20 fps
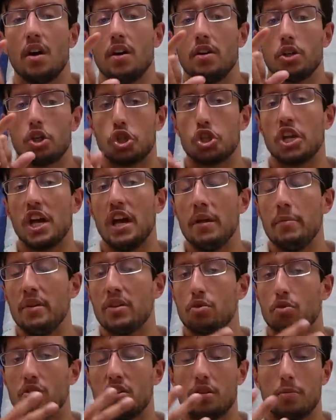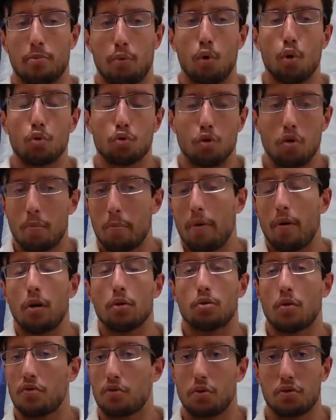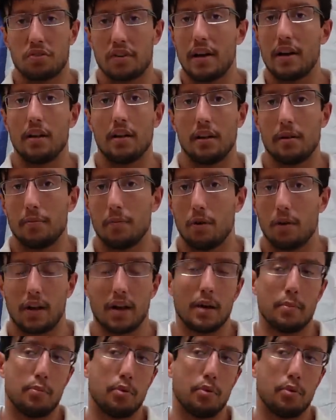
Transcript: Shame is an important part of society, okay?